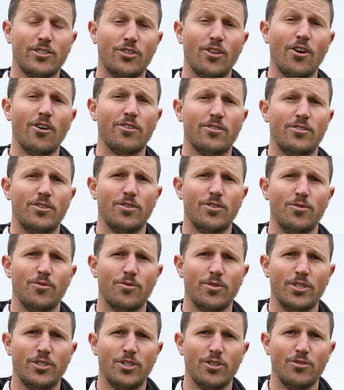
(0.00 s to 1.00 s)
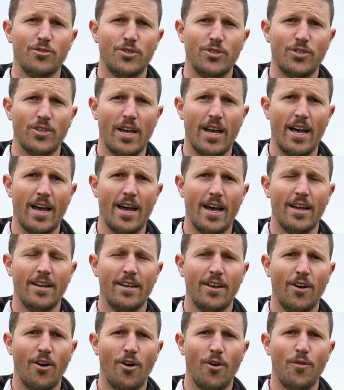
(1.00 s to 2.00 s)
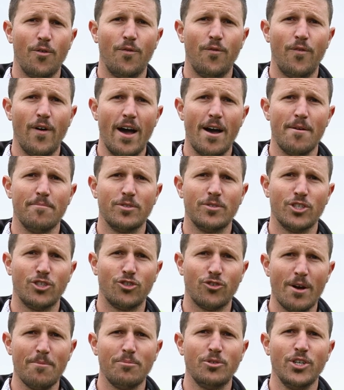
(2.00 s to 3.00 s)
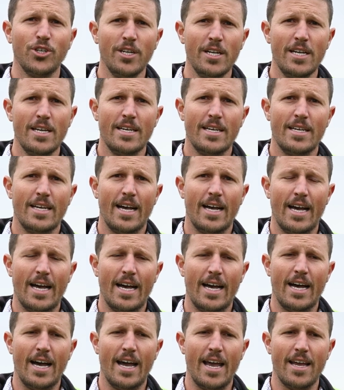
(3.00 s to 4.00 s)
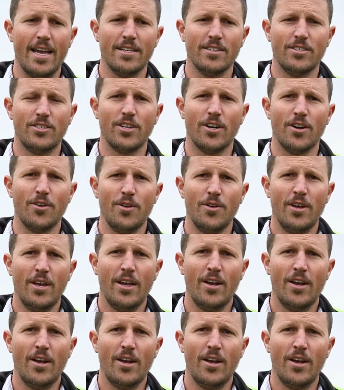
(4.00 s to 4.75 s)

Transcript: stock to reduce uh, on-farm disruption uh, and so